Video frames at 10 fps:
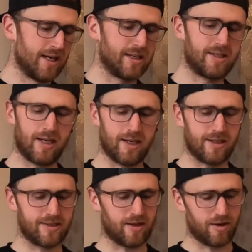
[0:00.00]
seeing
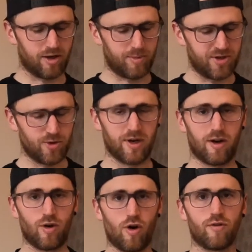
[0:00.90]
as I'm going to be doing a
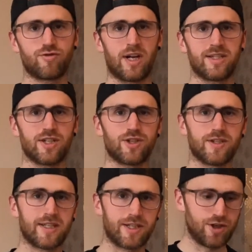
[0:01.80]
lot of
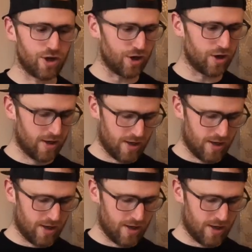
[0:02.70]
transitions this year.